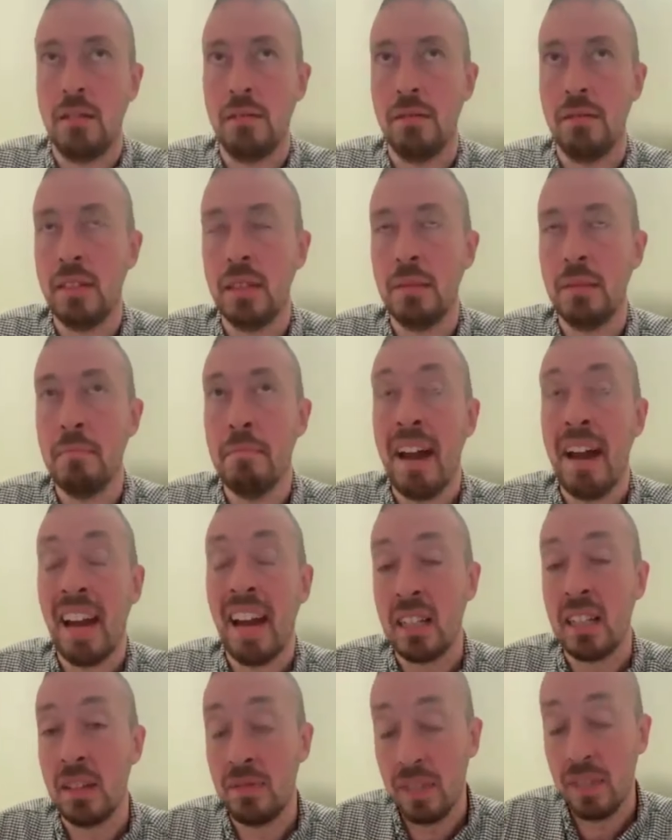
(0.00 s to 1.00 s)
the
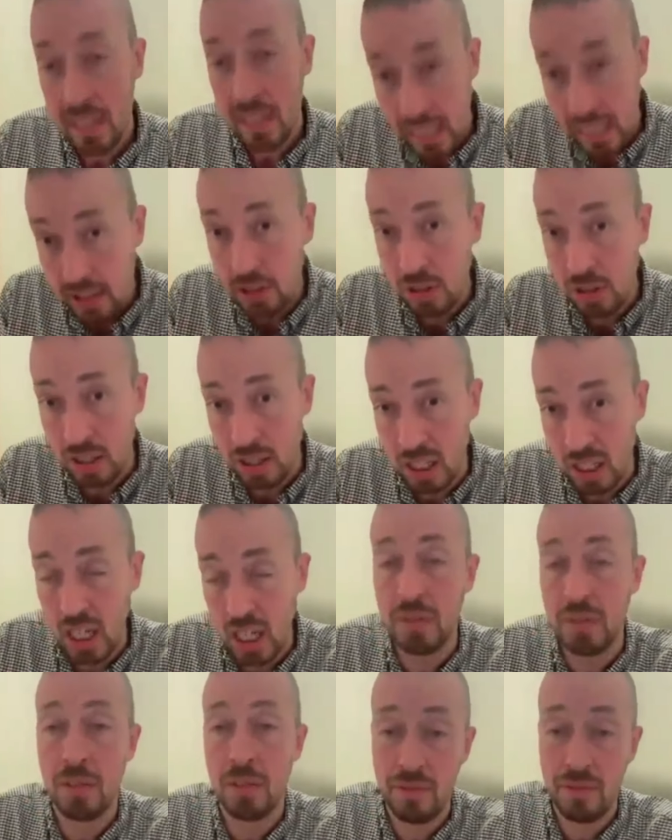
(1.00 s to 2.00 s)
magnification
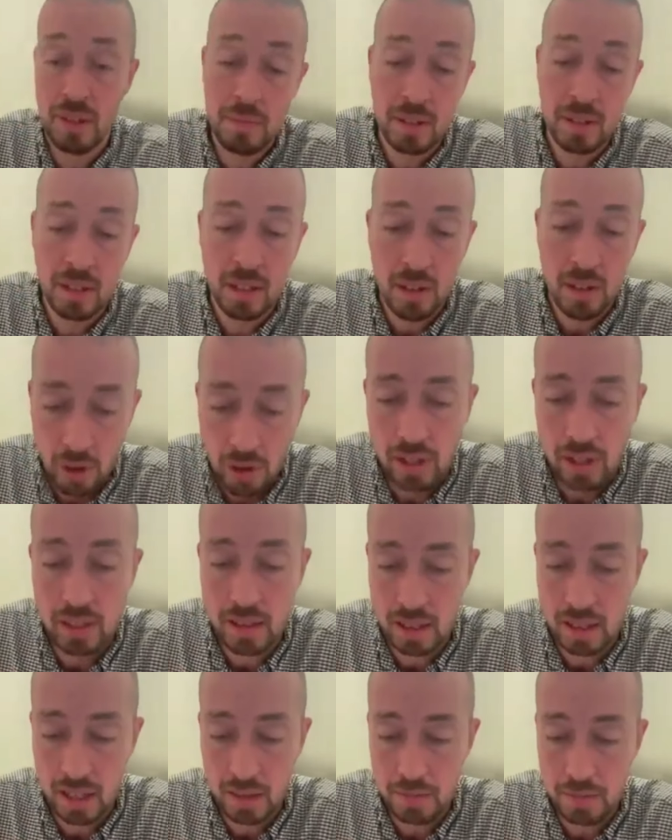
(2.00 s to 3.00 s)
of a feminine
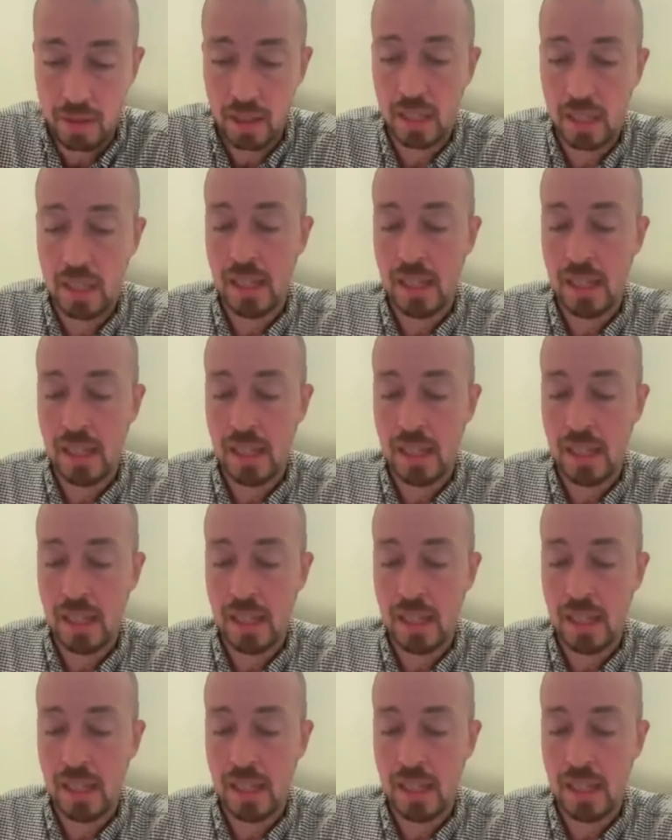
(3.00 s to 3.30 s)
archetype.